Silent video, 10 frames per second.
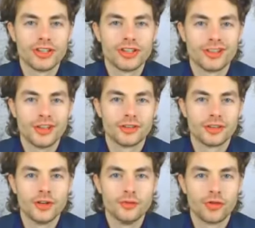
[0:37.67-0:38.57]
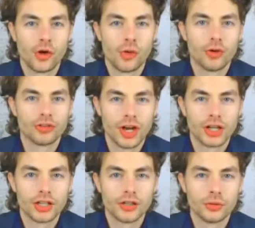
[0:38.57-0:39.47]
This is InfoWars
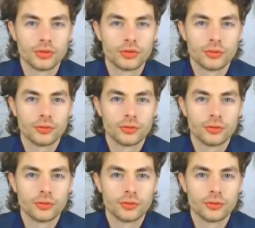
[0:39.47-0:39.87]
Nightly News.